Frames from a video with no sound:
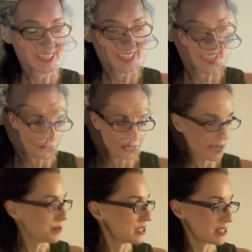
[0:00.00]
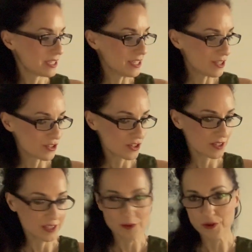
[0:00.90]
When I was a teenager,
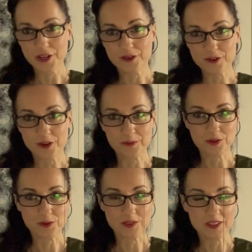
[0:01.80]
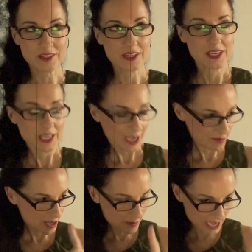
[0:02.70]
there were no computers. I
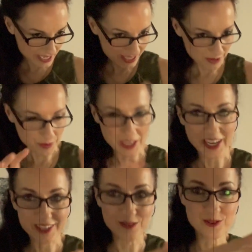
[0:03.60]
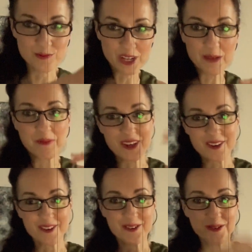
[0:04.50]
mean, I'm lying, there were like those really
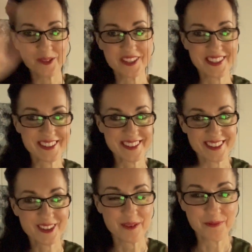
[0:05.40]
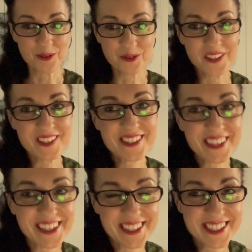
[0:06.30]
big old computers,
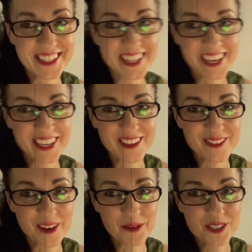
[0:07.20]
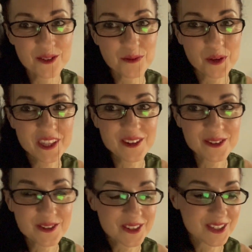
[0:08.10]
and like there was no
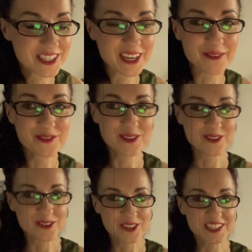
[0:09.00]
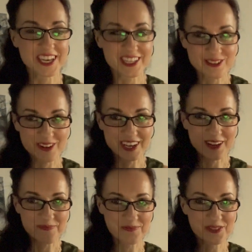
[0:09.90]
Windows or stuff, so you just had to like
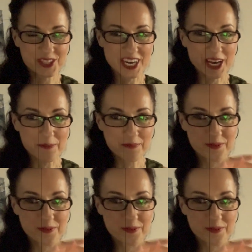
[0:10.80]
type,